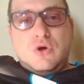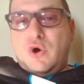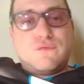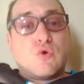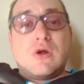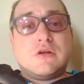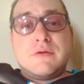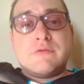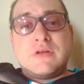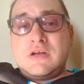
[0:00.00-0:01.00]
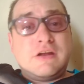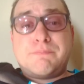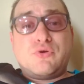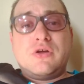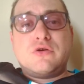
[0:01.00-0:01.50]
Overall, they did a
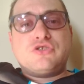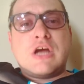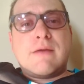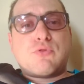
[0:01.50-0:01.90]
pretty good job.